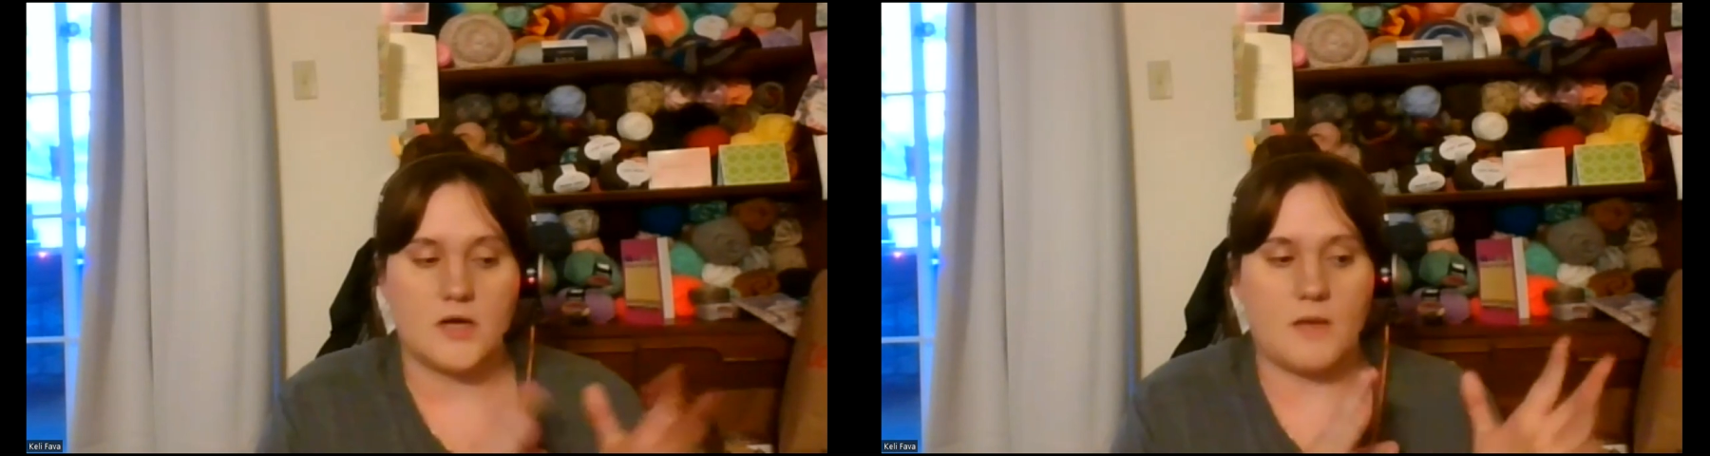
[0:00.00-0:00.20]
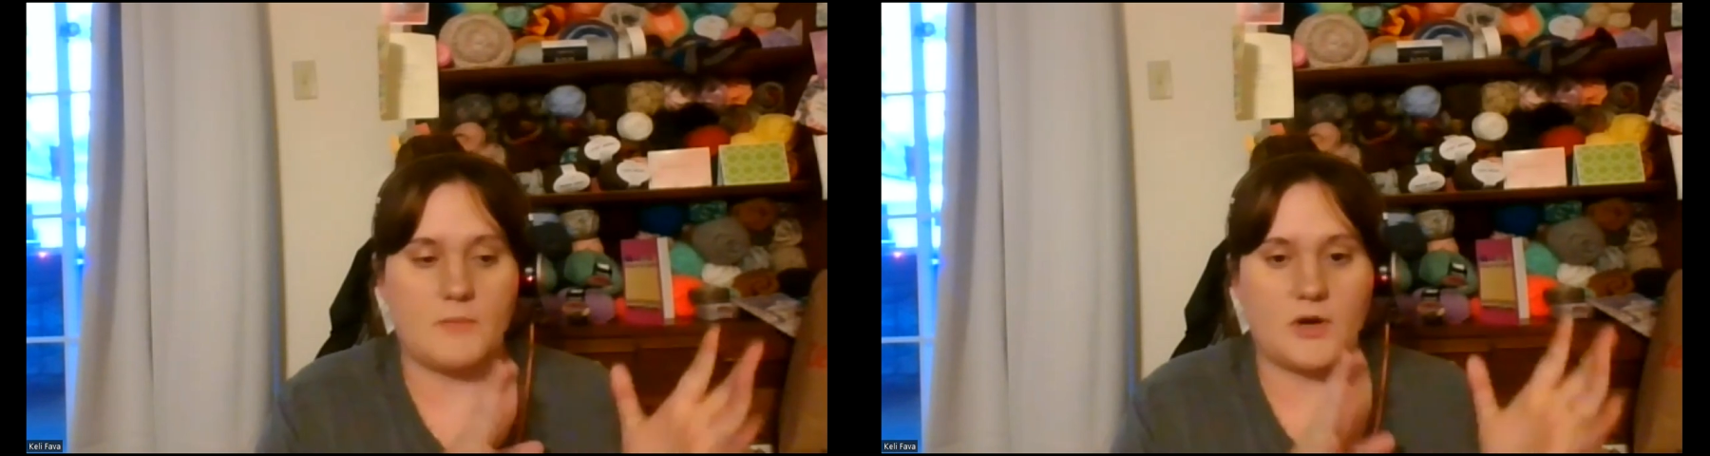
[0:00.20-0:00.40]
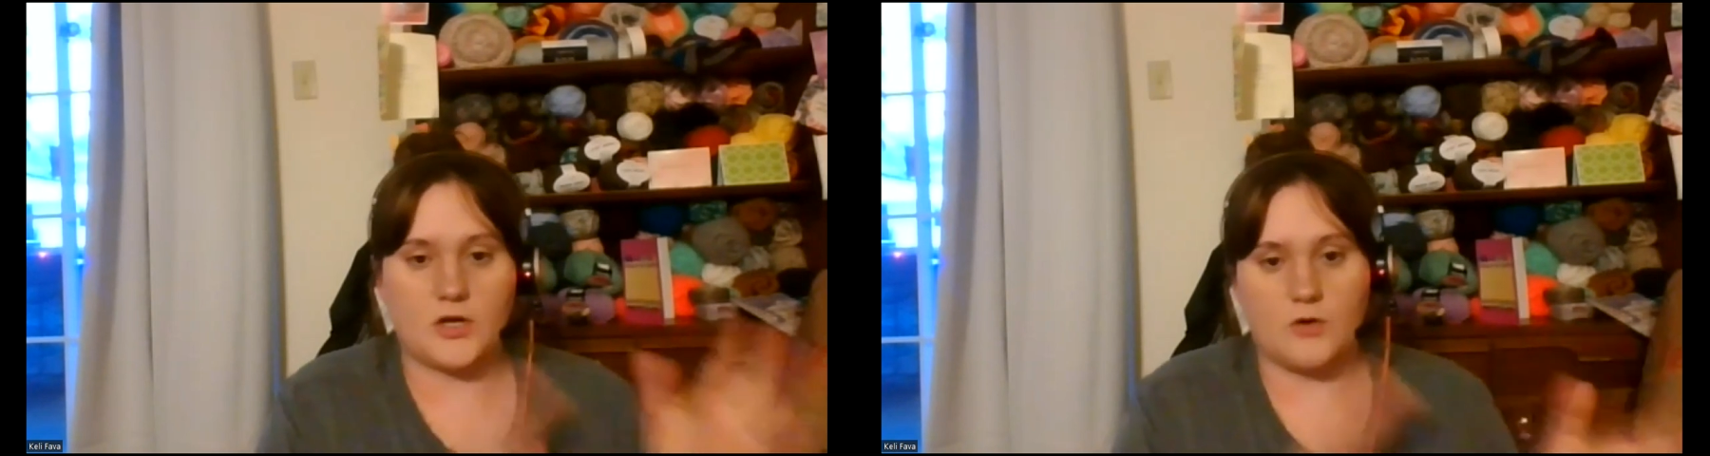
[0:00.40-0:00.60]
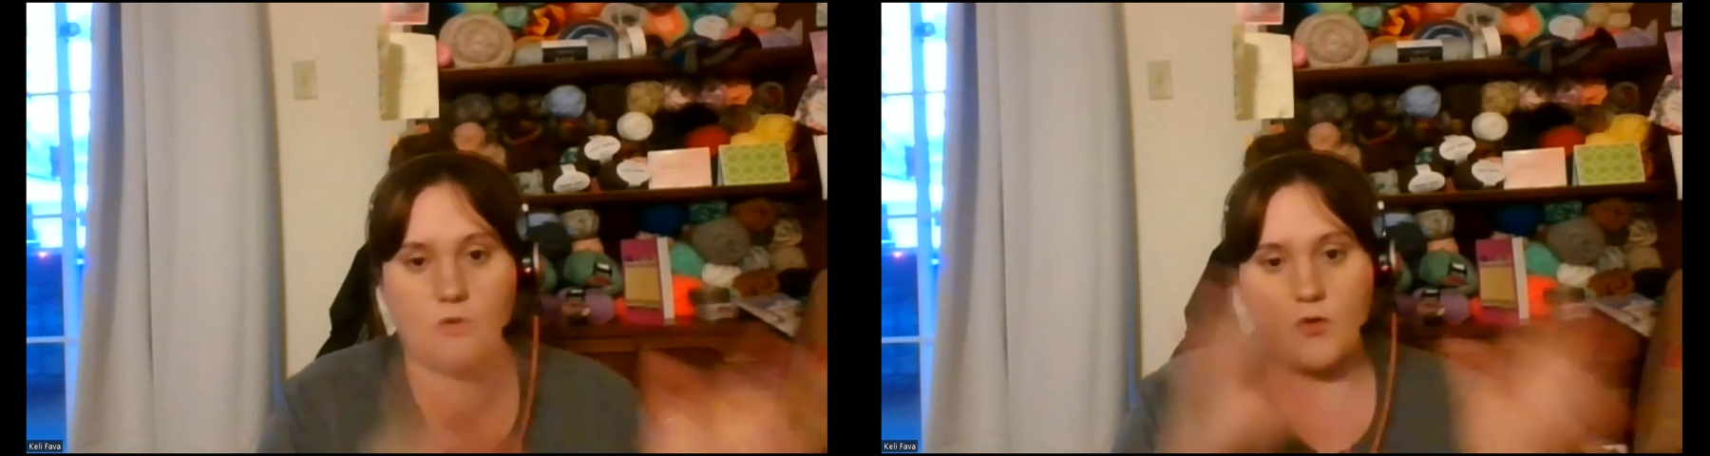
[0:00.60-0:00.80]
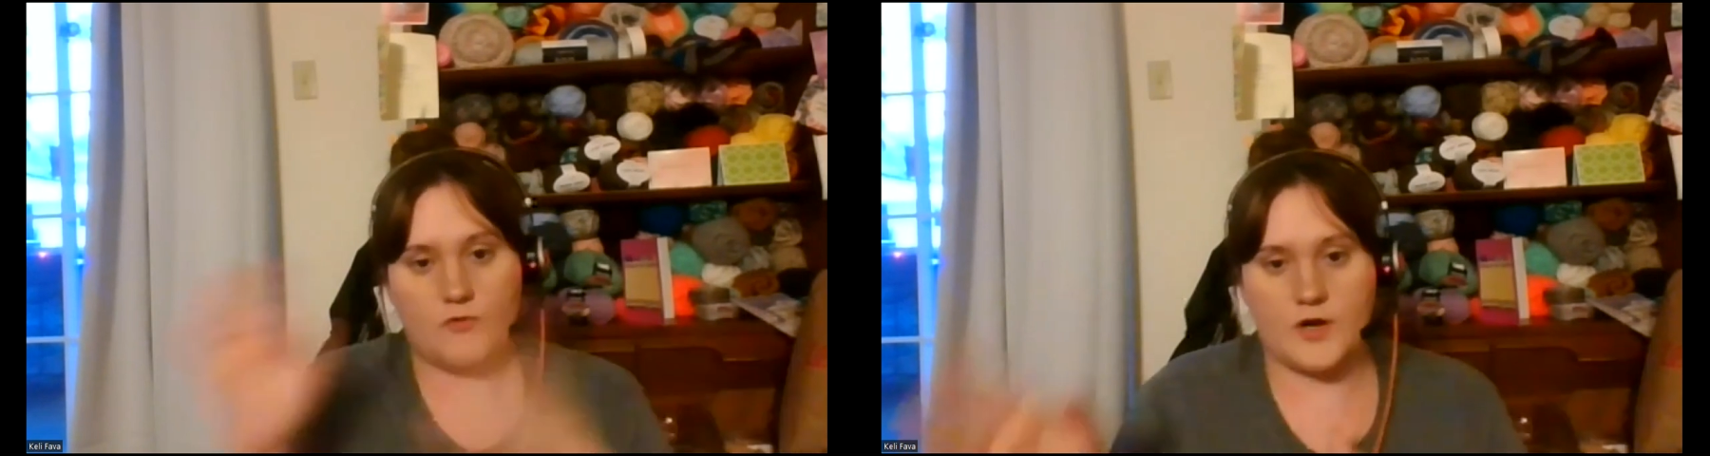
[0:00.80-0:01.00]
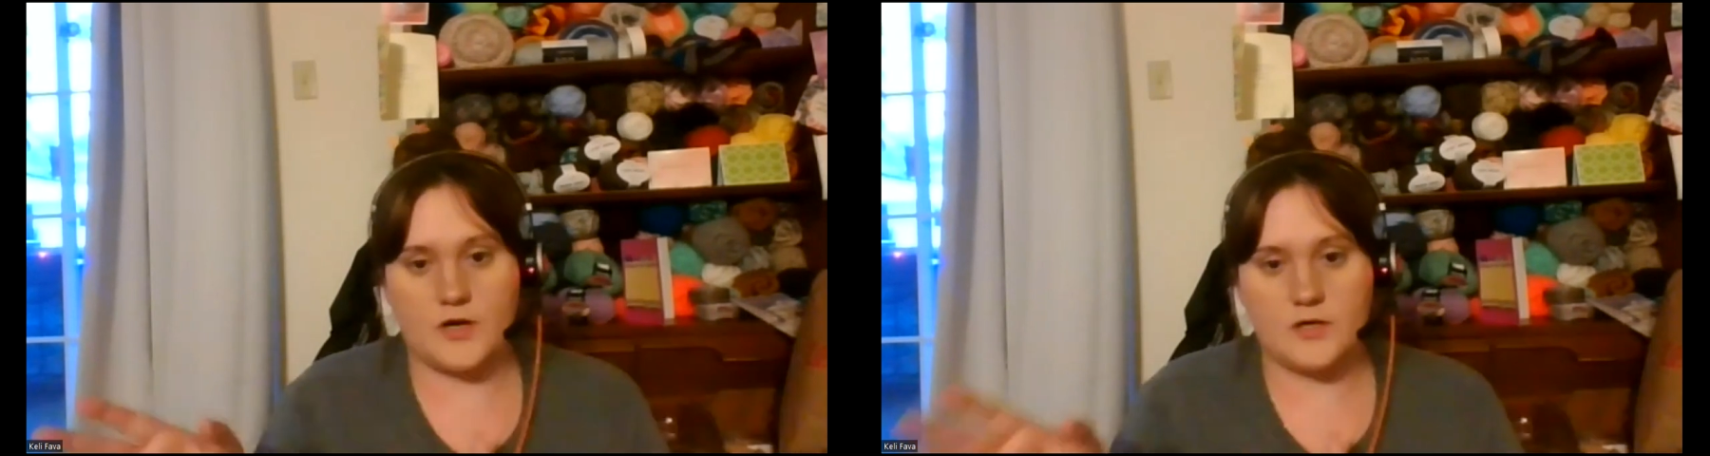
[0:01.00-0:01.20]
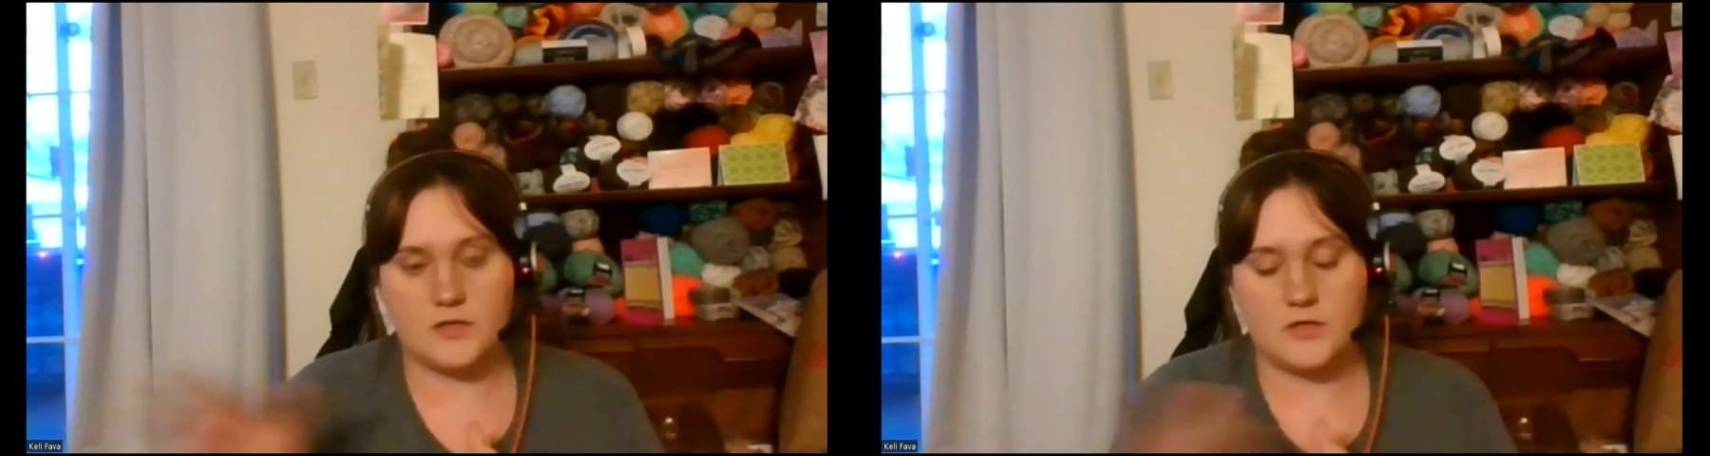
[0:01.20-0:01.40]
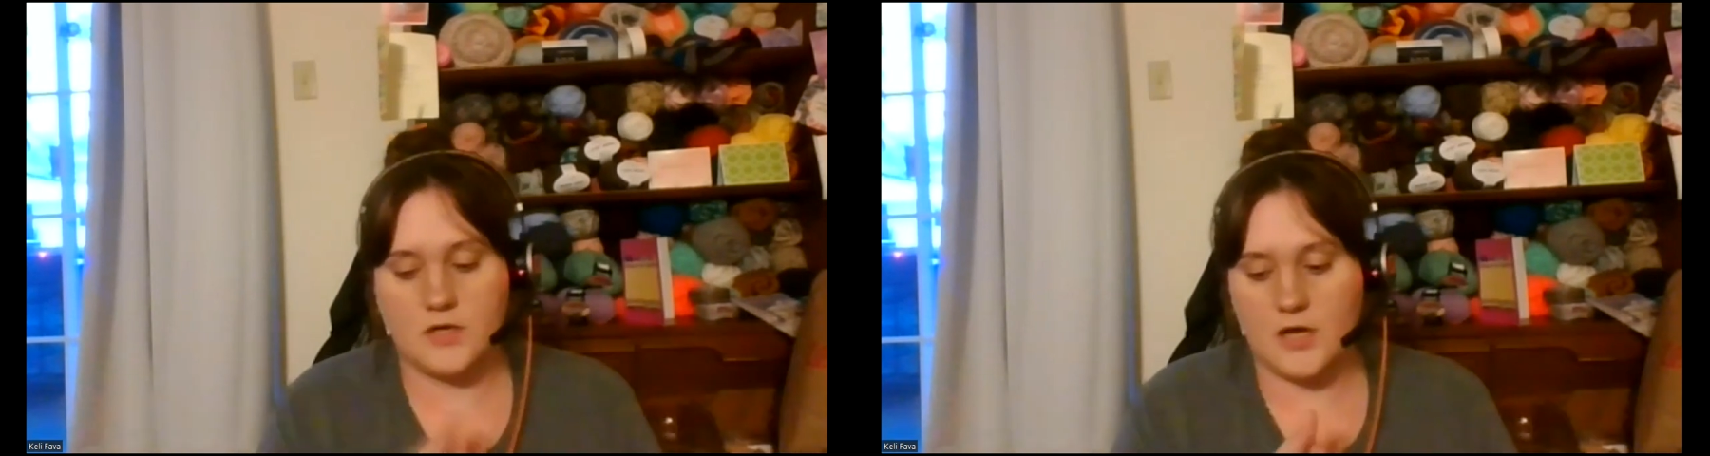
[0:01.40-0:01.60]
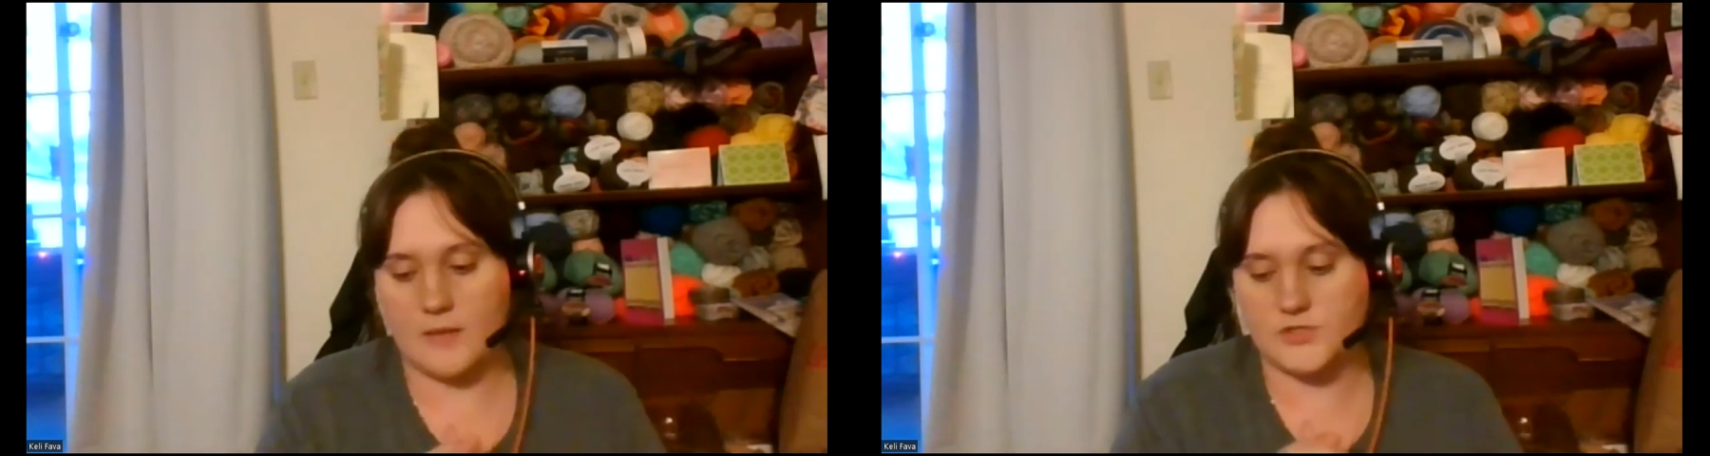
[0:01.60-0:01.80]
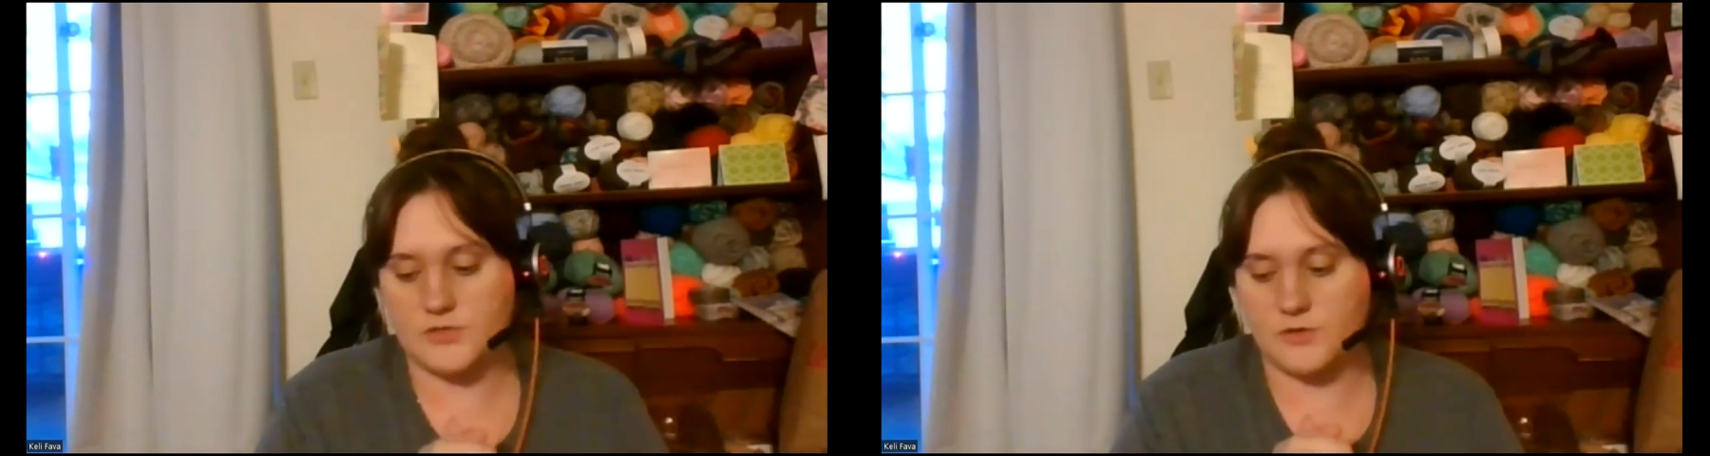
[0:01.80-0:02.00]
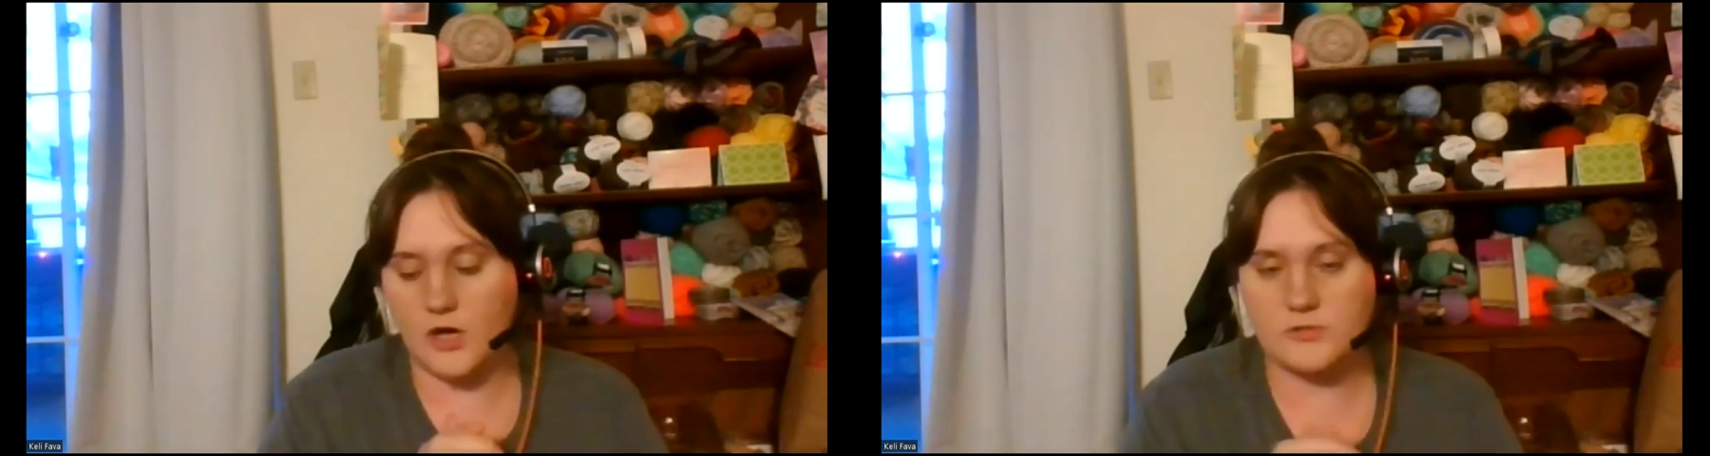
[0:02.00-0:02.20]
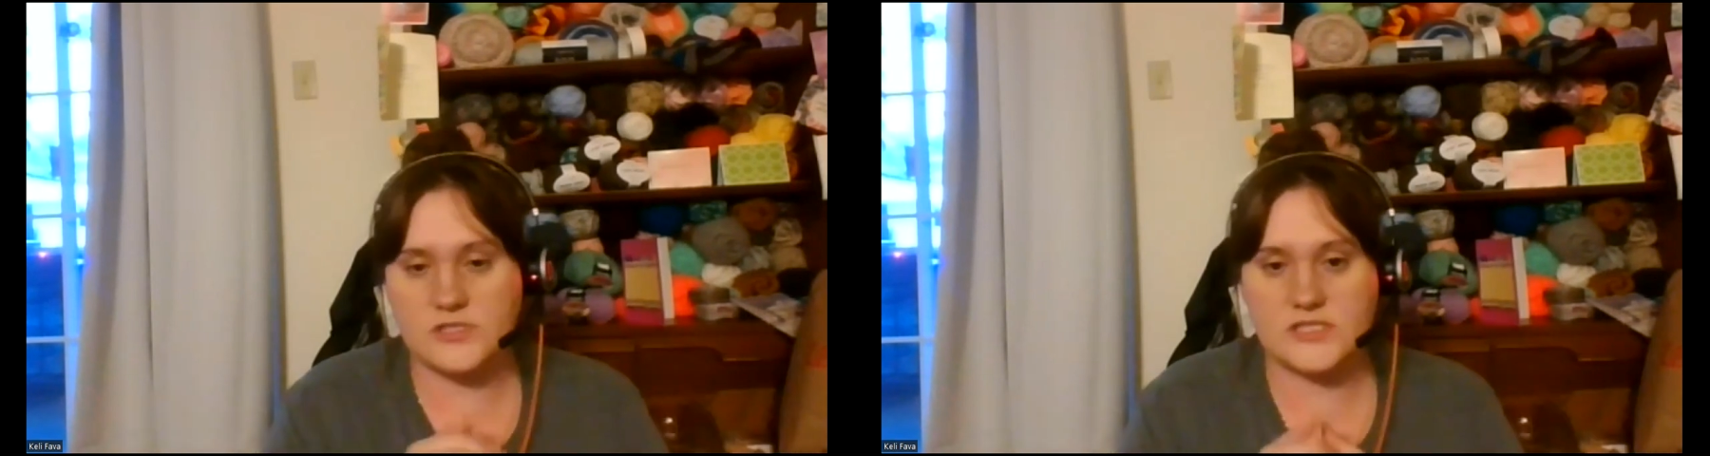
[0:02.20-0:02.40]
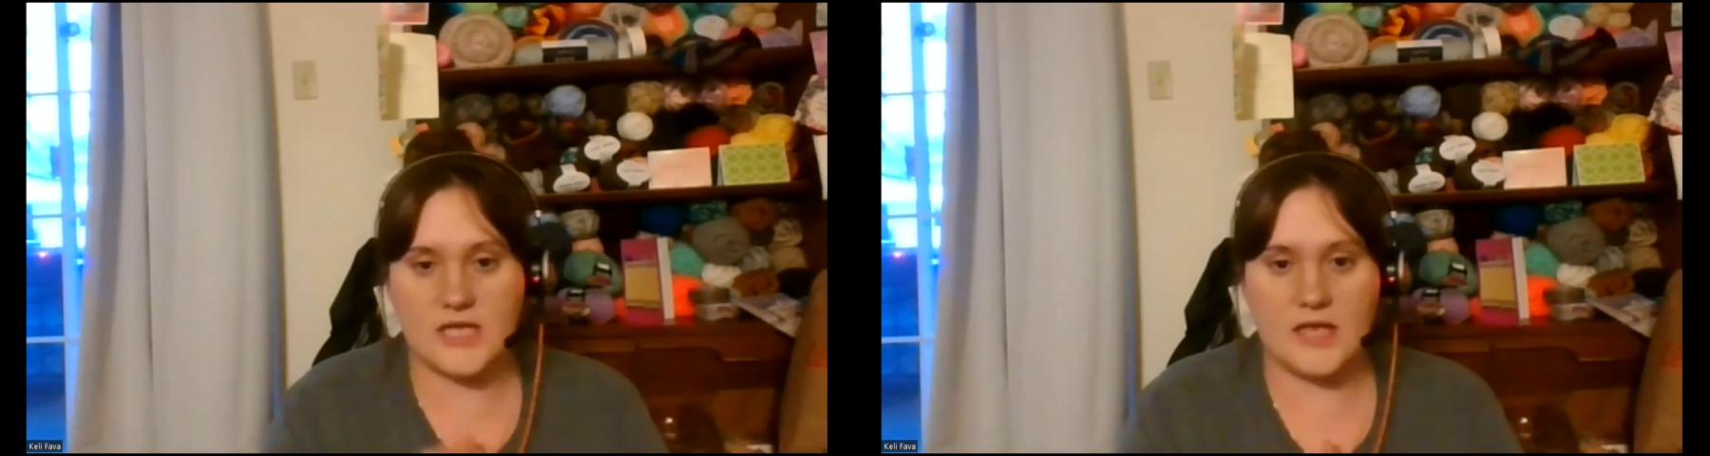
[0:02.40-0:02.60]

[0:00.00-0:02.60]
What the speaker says: are going to go over to the host,